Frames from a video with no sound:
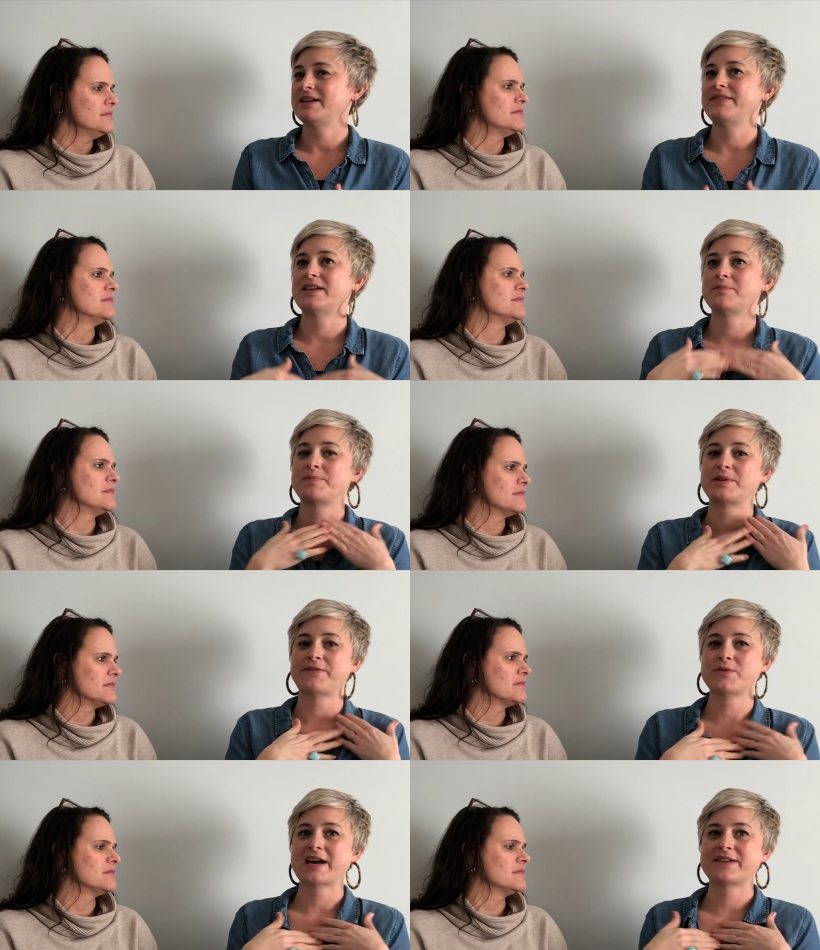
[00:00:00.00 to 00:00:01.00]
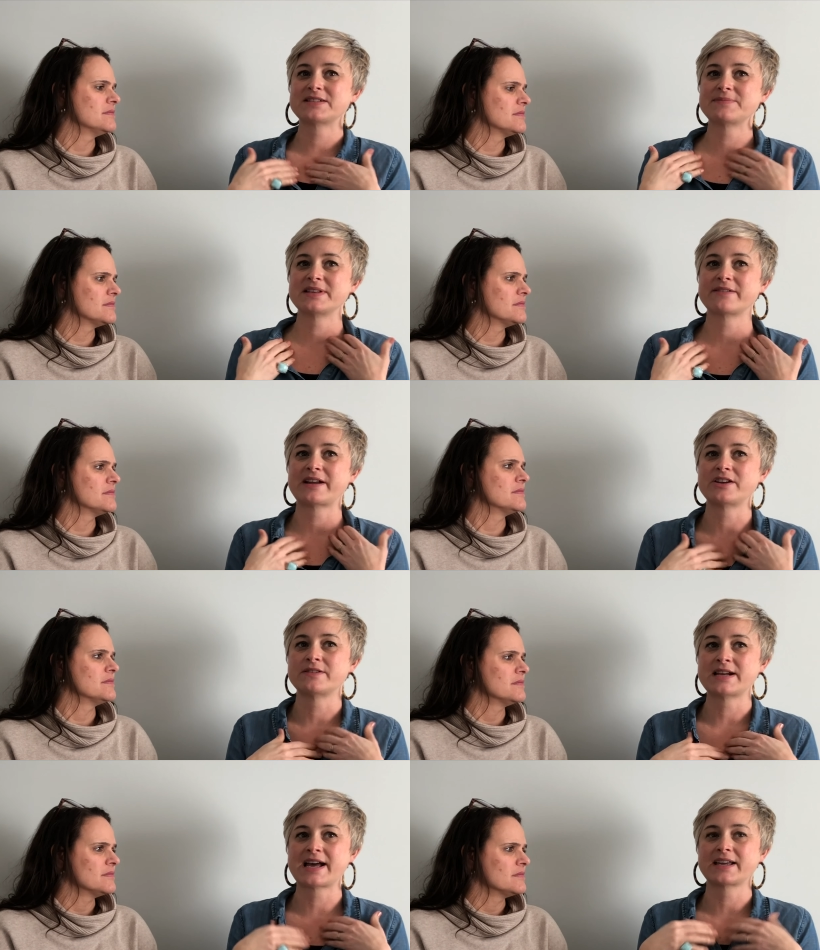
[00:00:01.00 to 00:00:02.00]
Speaker 1: And then, but if you have something around your
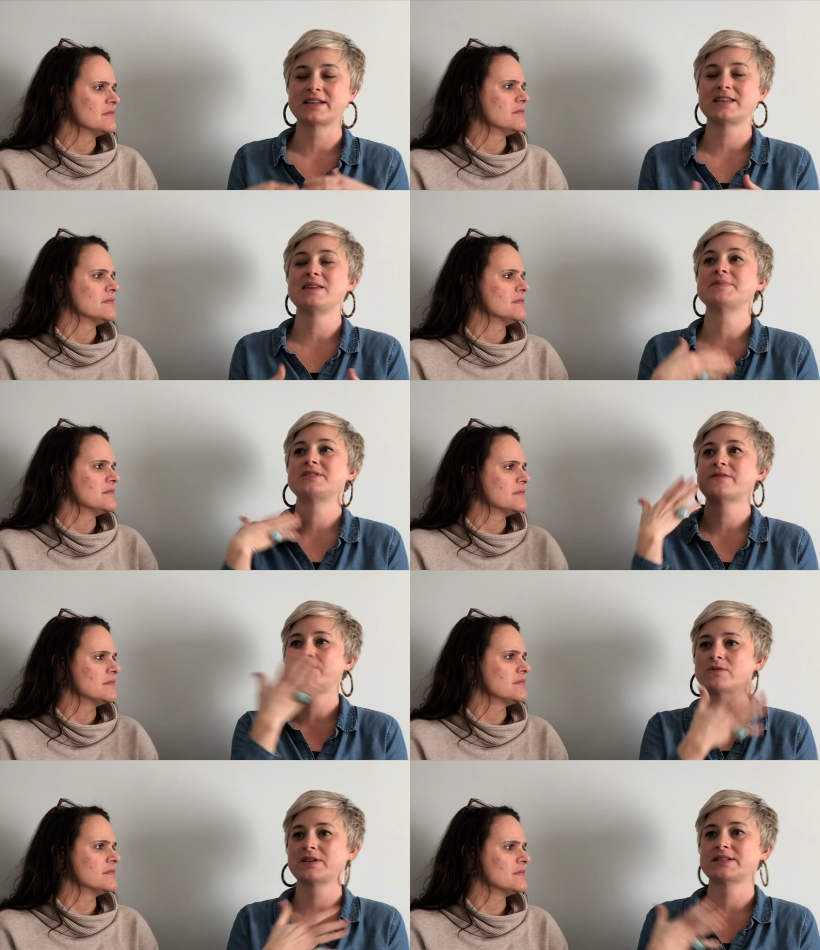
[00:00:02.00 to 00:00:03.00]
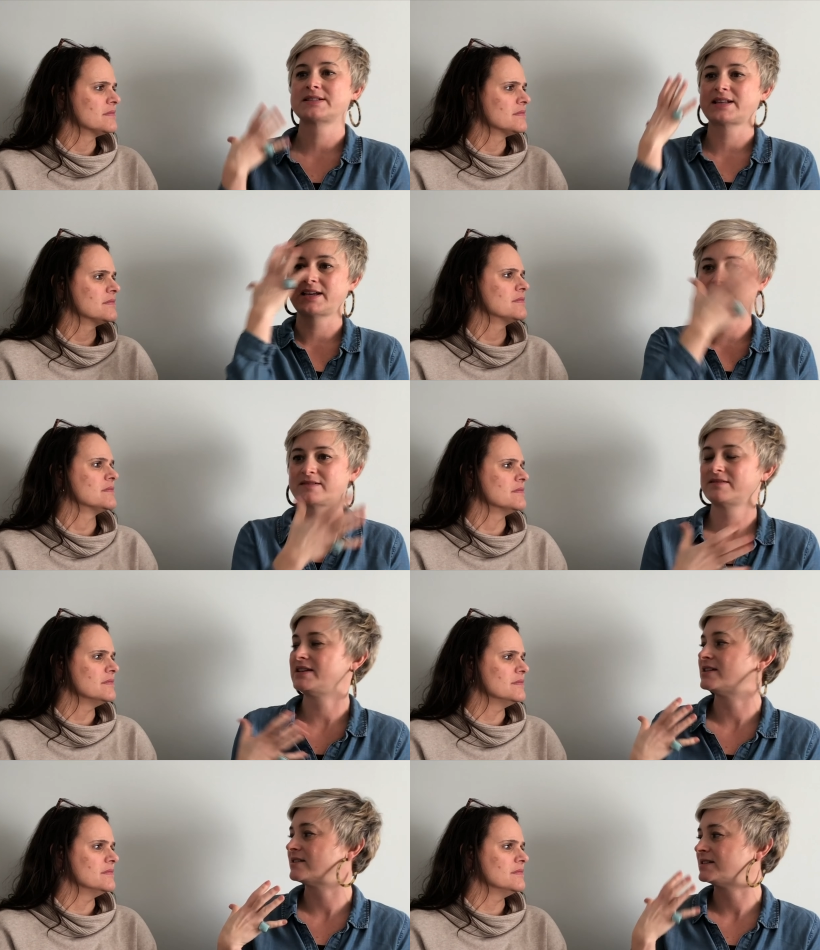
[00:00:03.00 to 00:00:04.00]
neck, it keeps your focus like mm-hmm.
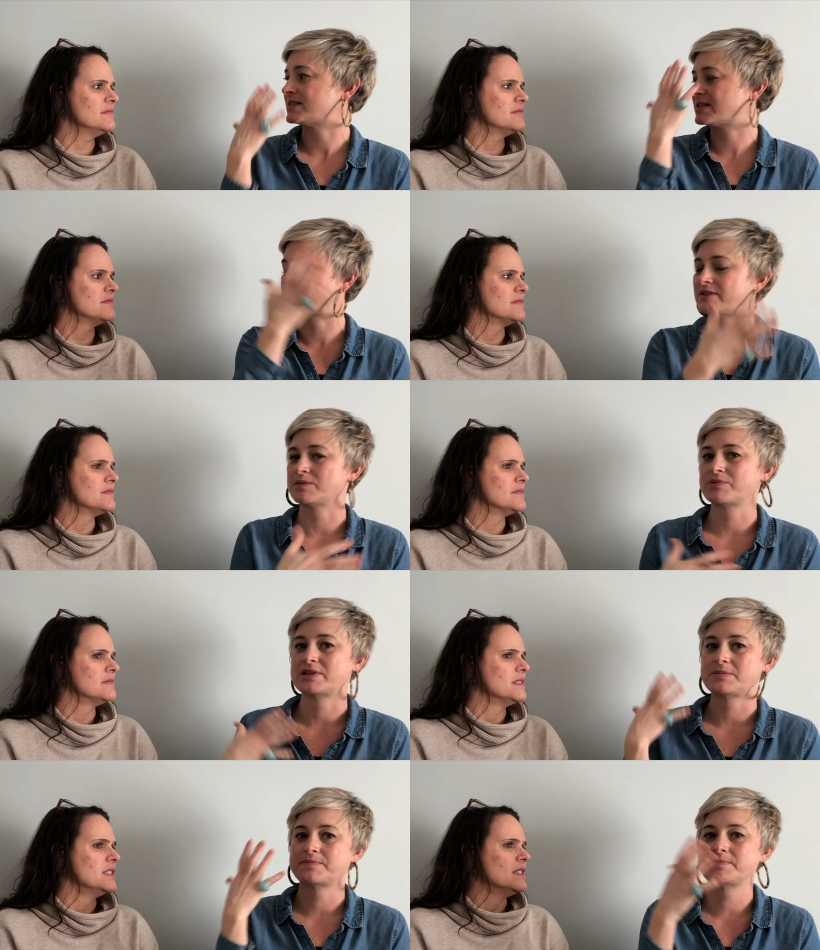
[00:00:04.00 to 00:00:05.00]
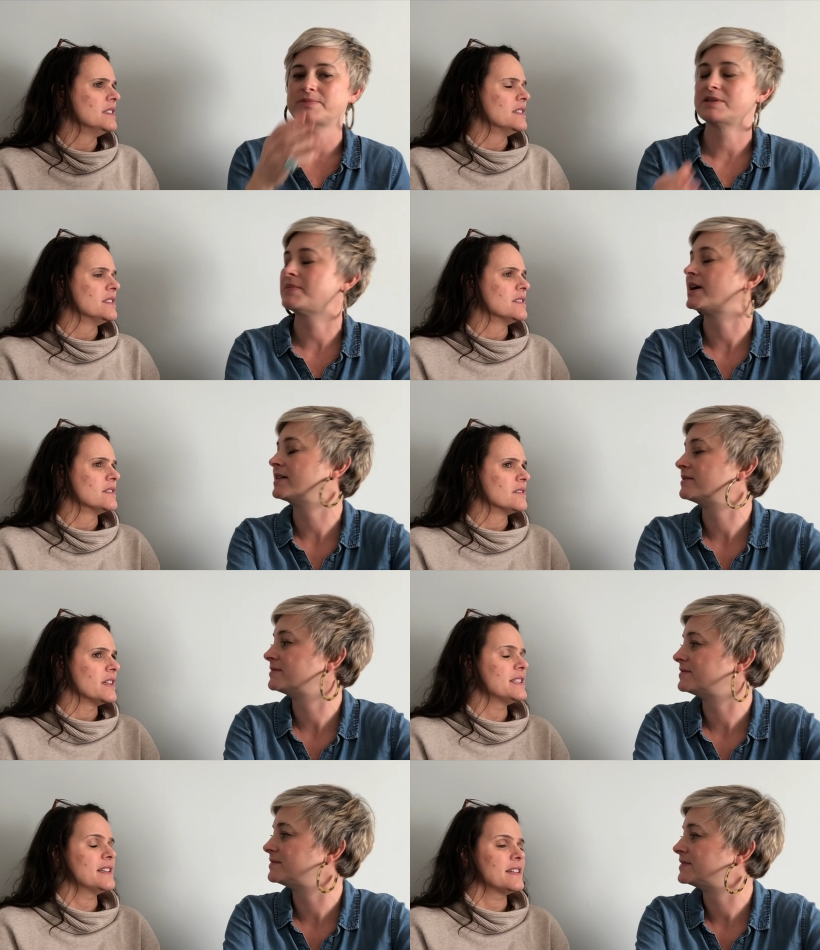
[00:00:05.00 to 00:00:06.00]
here in this like really pretty pretty part.
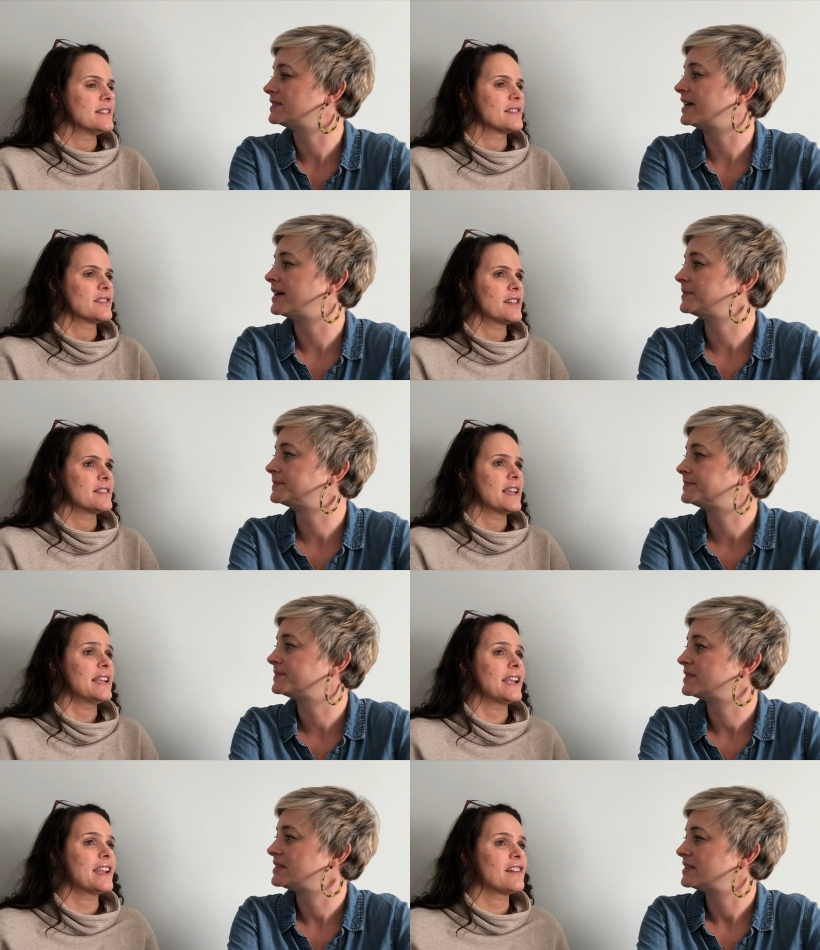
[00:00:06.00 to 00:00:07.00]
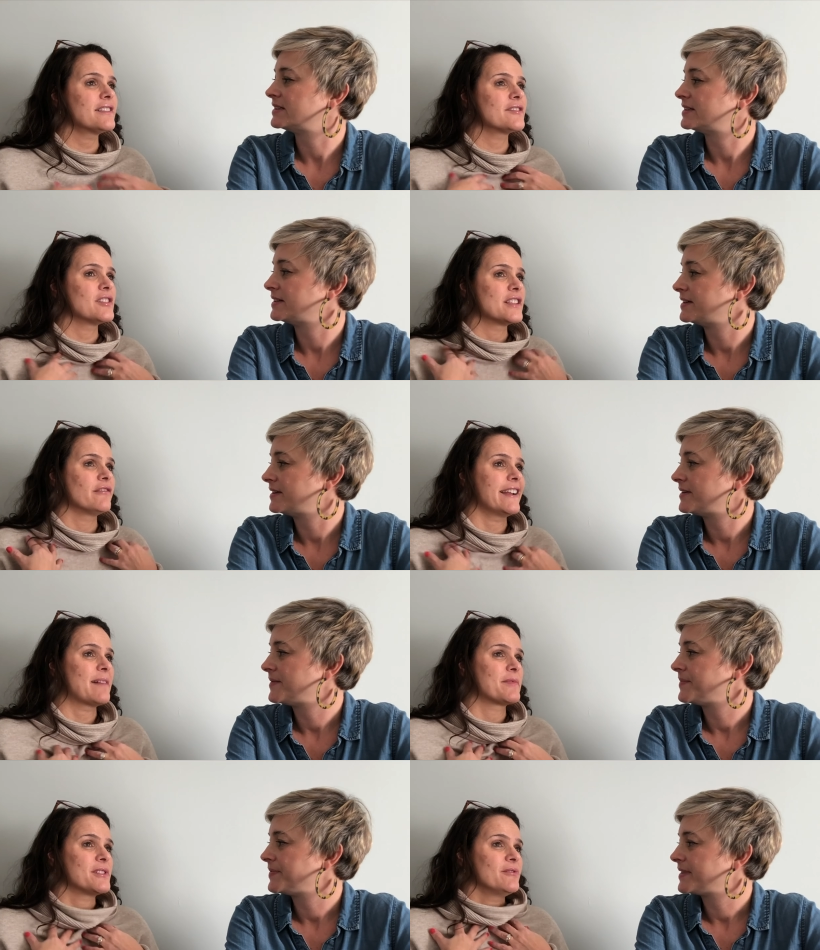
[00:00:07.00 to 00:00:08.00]
Speaker 2: It does. Yeah. It does. And and also it's a great
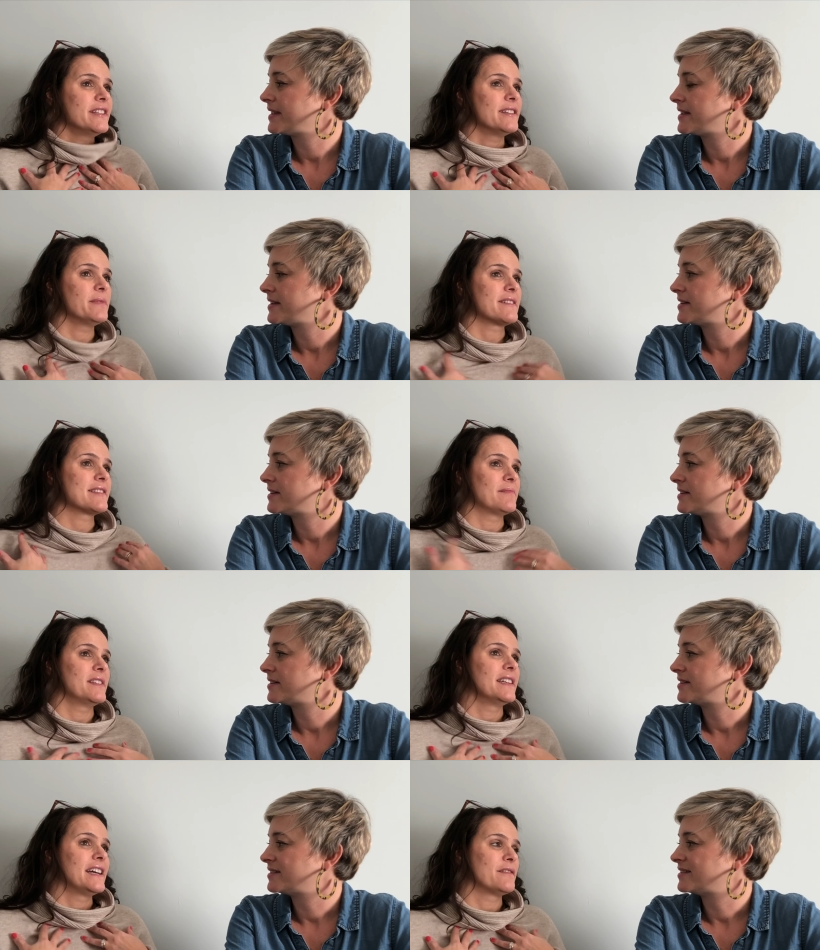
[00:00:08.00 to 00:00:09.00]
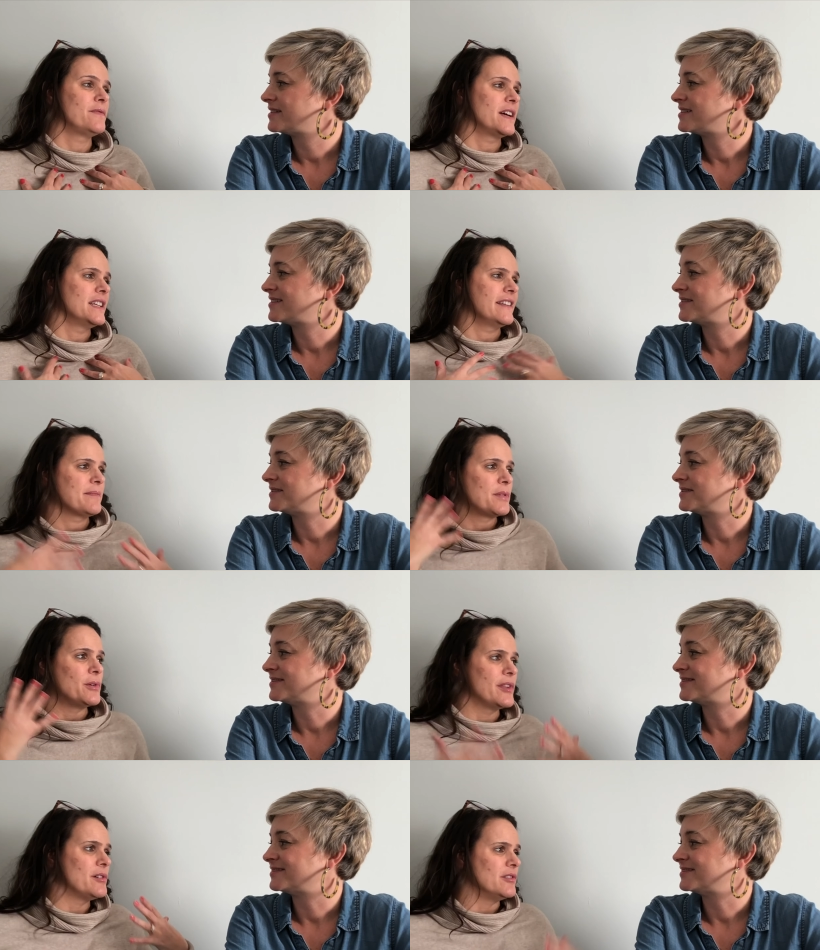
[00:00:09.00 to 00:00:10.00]
opportunity to wear something kind of fun, like
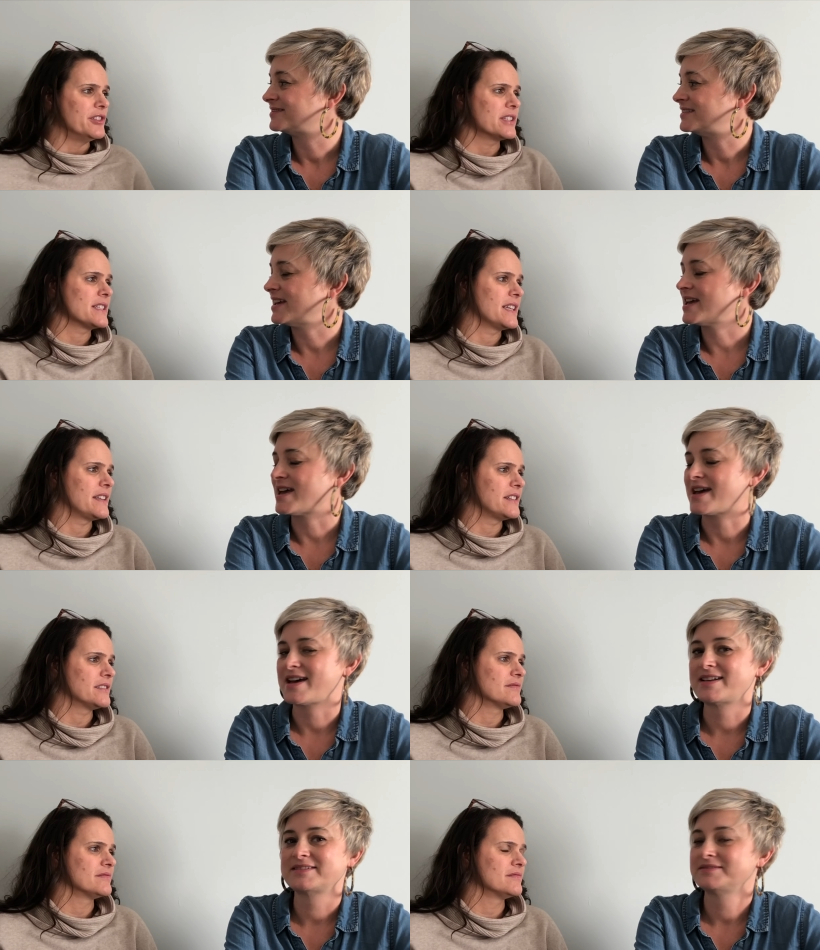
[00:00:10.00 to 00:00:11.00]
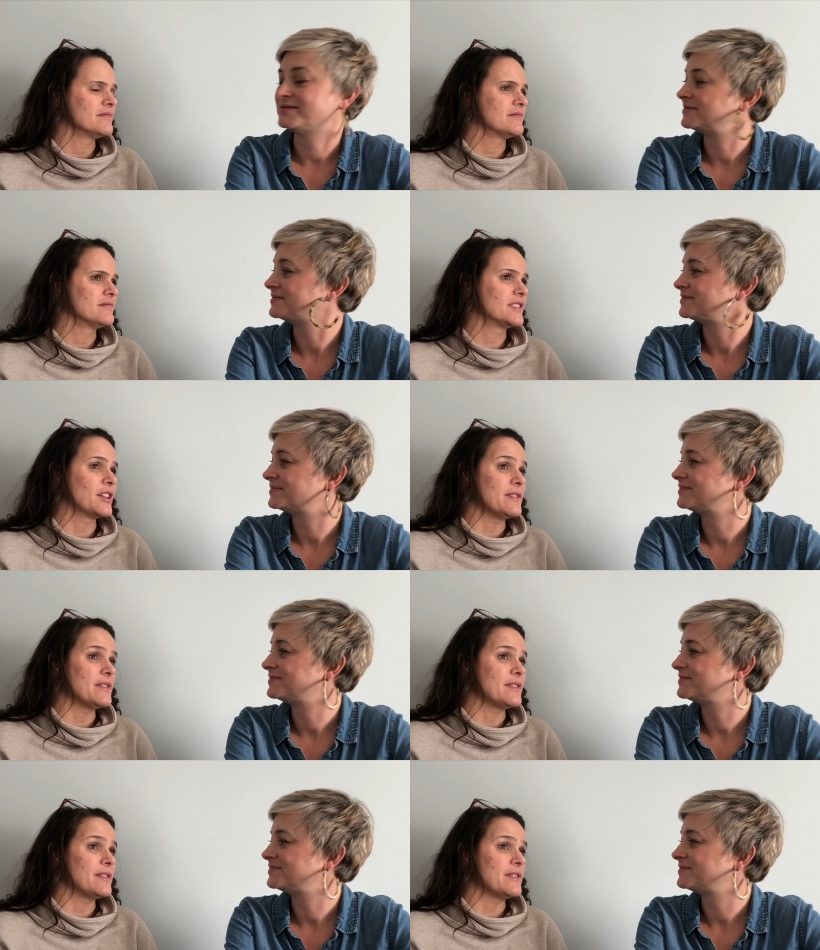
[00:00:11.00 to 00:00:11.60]
pull the whole look yeah. together. So